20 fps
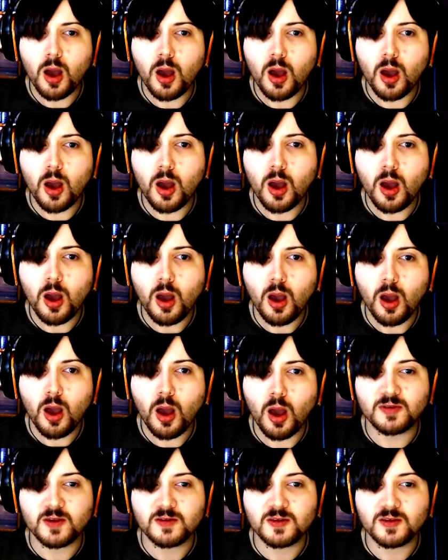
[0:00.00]
Ah.
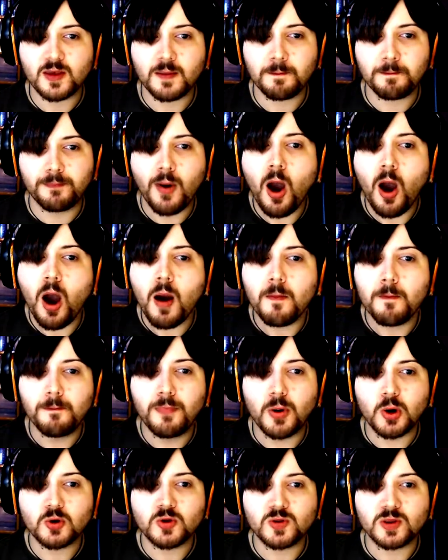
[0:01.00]

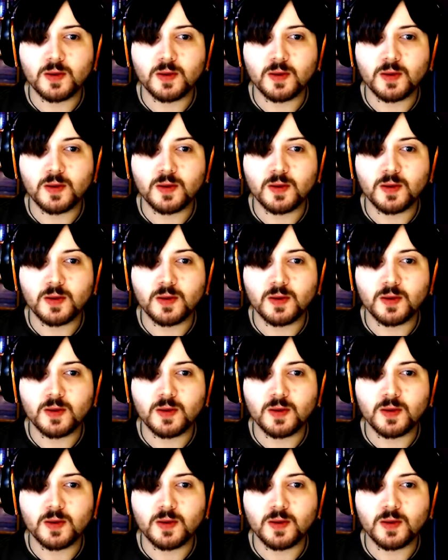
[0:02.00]
Disemboat